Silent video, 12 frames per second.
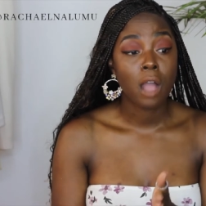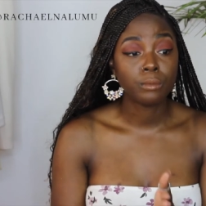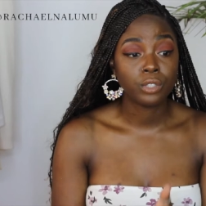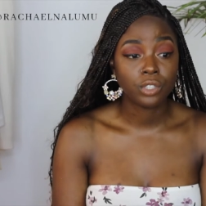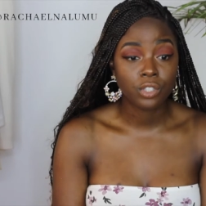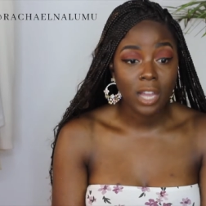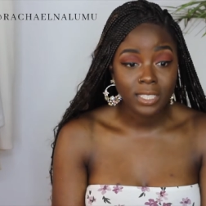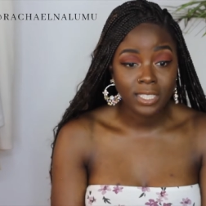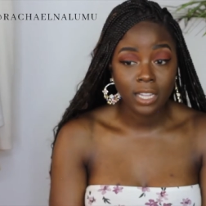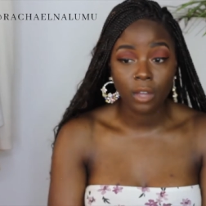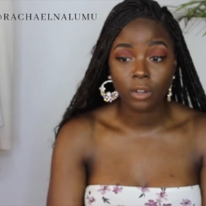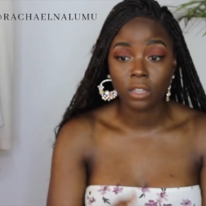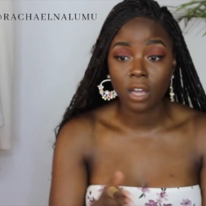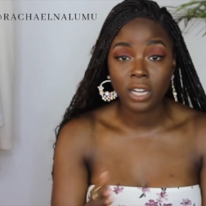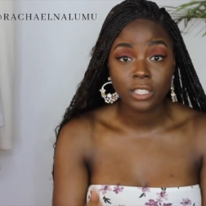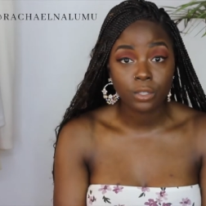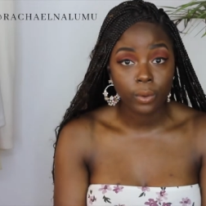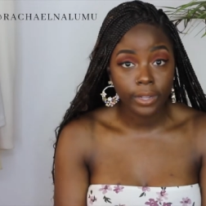I'm stressed out, a
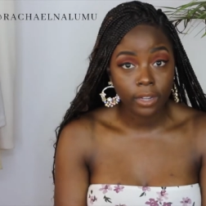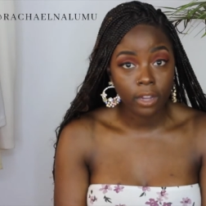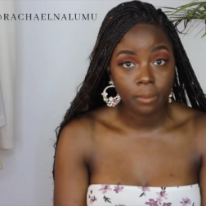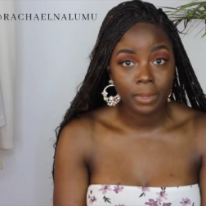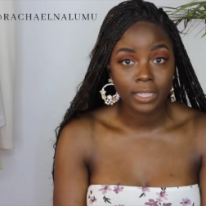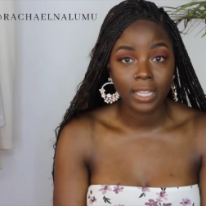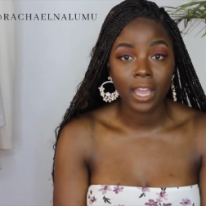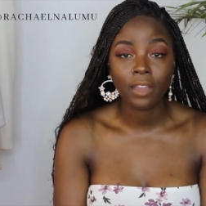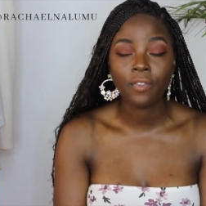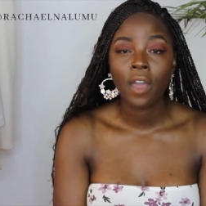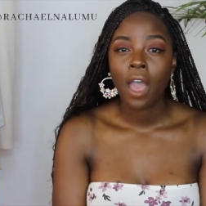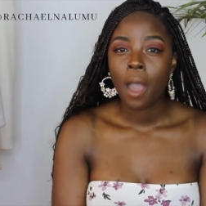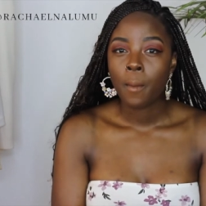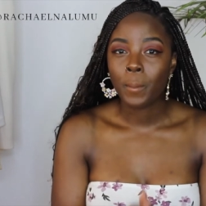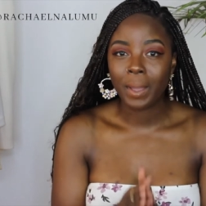lot is going on in my life.